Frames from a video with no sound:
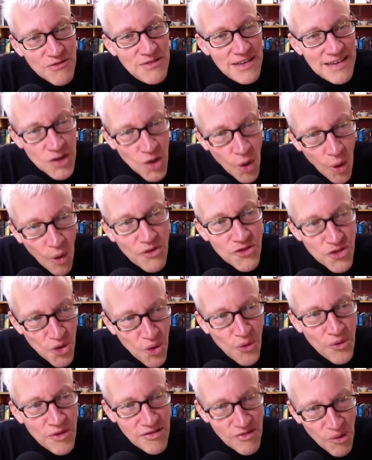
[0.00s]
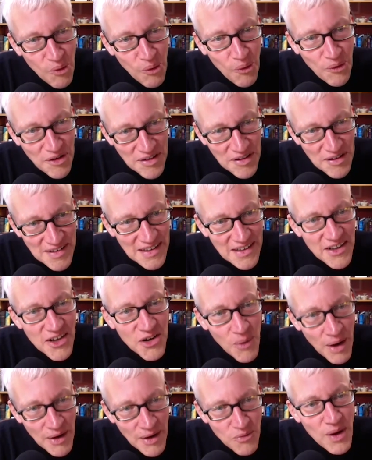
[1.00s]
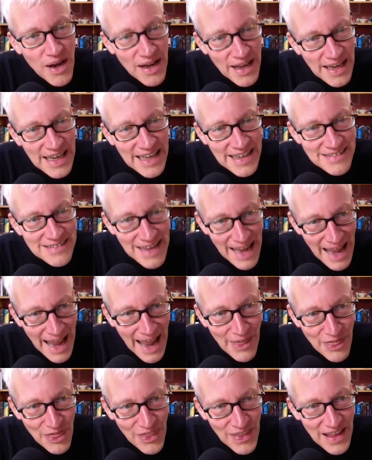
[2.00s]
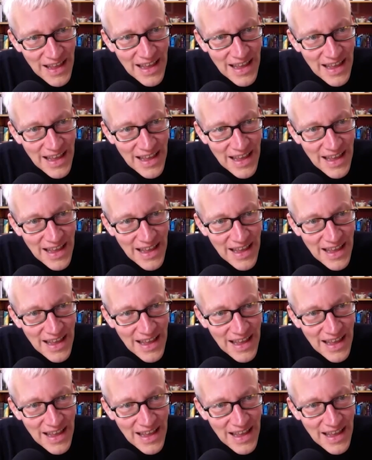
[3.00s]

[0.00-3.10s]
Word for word: who did not draw a sword, who went willingly to death,